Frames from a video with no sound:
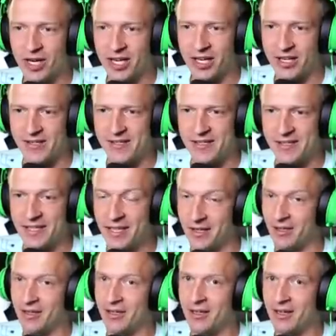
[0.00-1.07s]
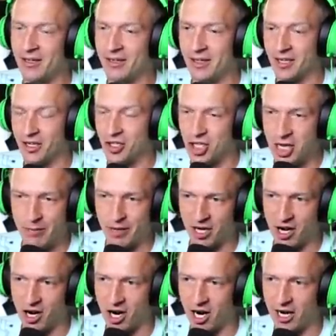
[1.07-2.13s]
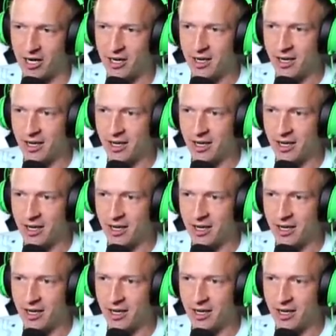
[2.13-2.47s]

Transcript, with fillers: we're gonna steal like a cheaper car.